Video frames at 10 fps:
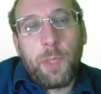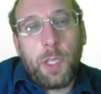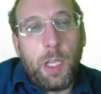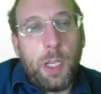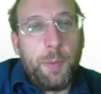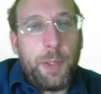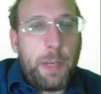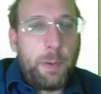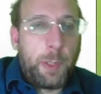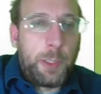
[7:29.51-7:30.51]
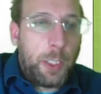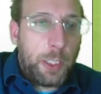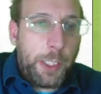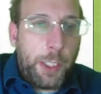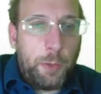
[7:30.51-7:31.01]
And then if we look,
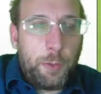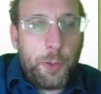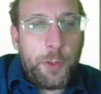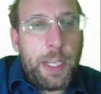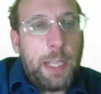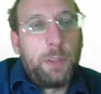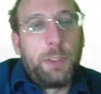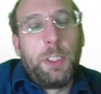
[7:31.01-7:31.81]
further down,